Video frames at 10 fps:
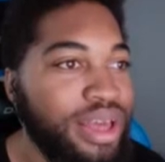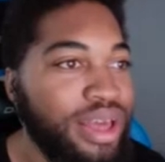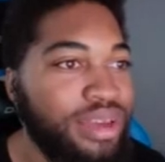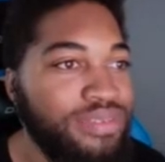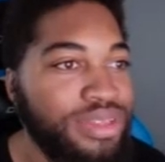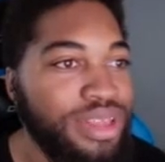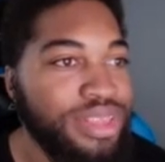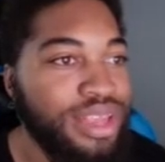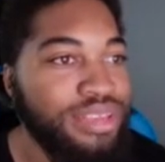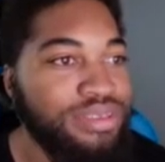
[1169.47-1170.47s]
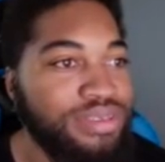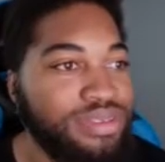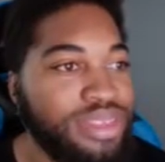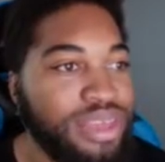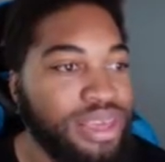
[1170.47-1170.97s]
I feel like that's
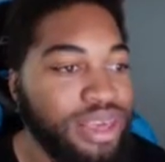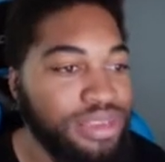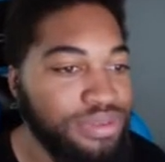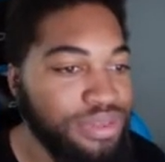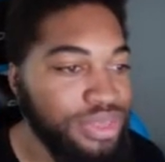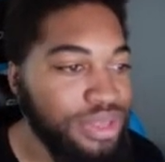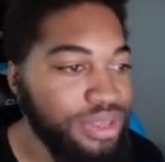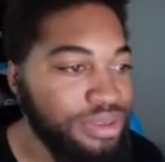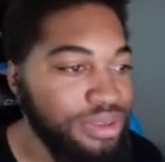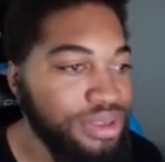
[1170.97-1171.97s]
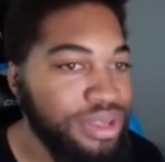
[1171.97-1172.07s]
the case with things.